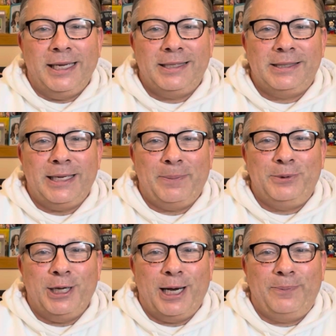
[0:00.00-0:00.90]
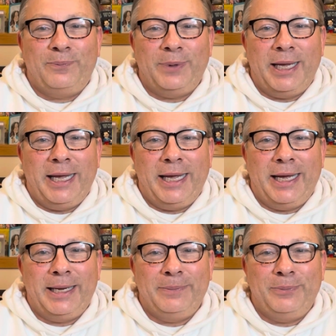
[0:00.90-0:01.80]
stepped up
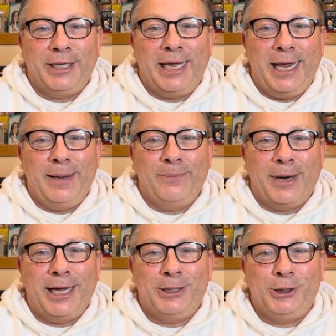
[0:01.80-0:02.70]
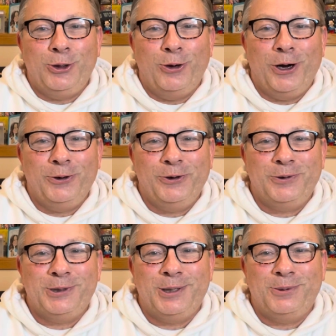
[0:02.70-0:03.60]
and became my 200th
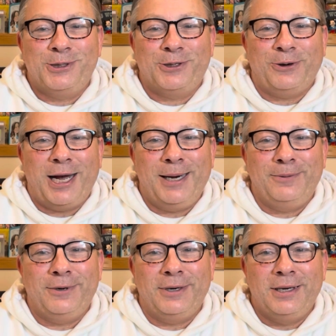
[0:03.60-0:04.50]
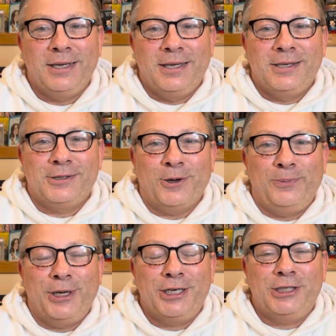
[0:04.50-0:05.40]
subscriber. So
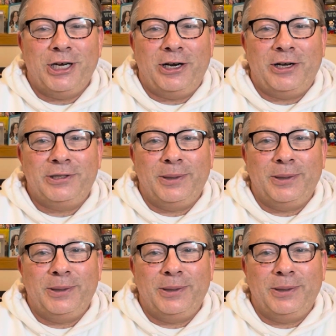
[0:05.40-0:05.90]
big shout out to